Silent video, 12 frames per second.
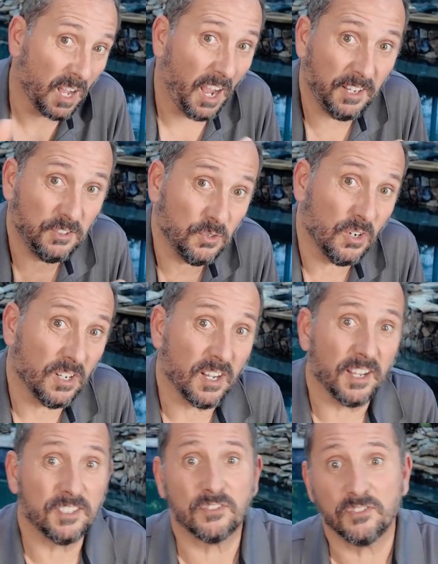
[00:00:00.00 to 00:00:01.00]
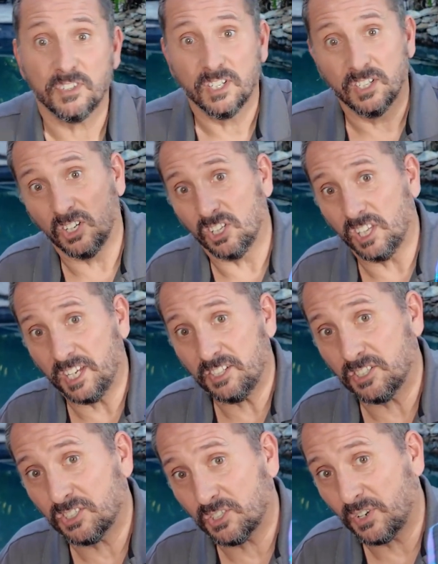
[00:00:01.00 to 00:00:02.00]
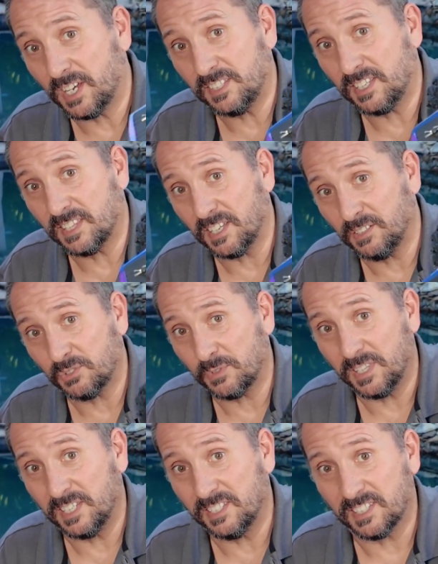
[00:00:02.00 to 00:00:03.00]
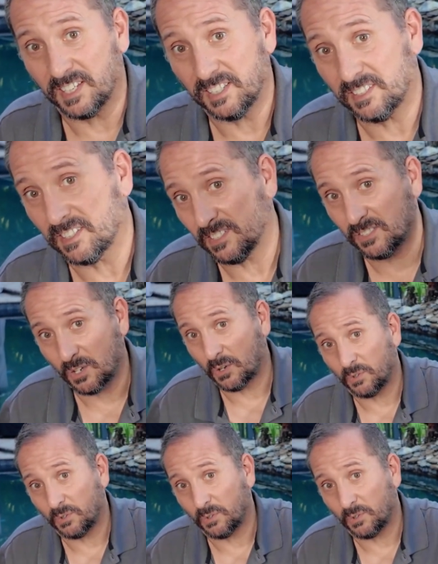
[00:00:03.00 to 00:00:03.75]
I do all kinds of hellacious, crazy things with these things, and so